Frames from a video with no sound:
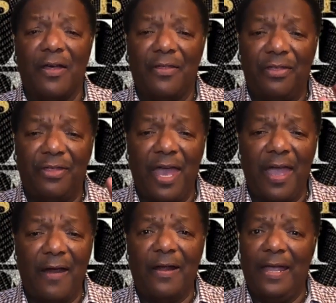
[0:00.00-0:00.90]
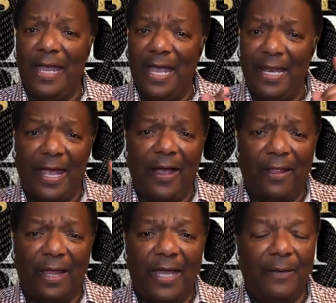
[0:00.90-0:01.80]
there in
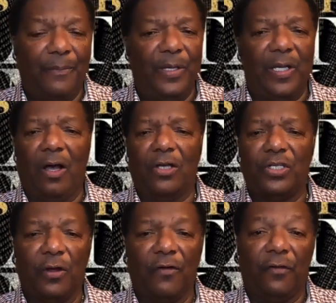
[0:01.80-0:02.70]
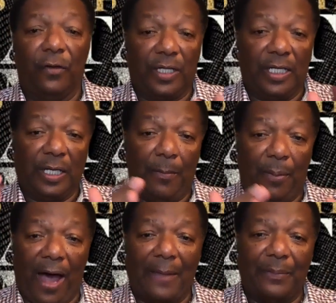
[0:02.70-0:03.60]
LA. Because, you know, for a thing, the
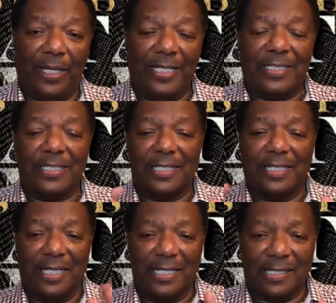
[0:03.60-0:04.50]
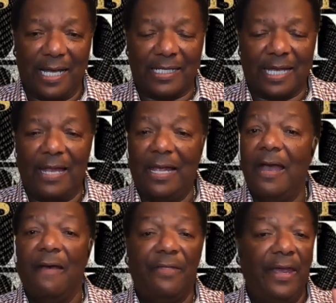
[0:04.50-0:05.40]
pot places and things like that,
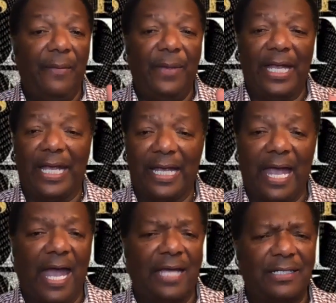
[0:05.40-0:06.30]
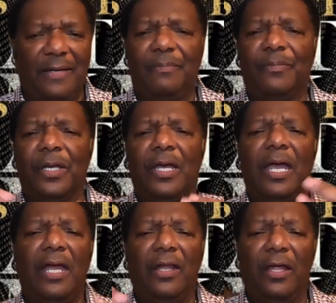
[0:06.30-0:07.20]
they're making cash.
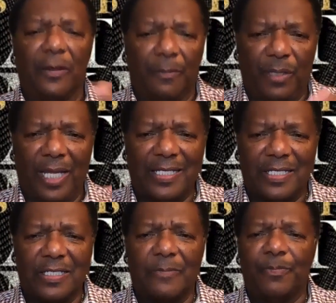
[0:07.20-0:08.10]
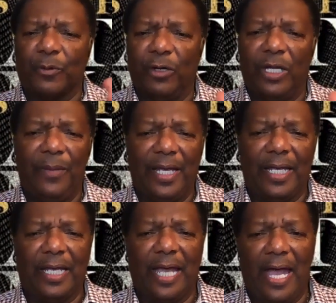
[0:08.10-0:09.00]
And other places where they're making
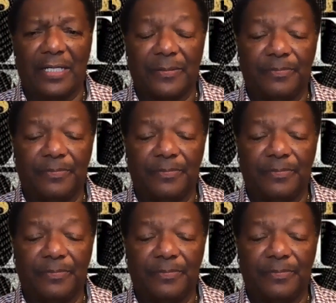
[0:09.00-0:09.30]
cash.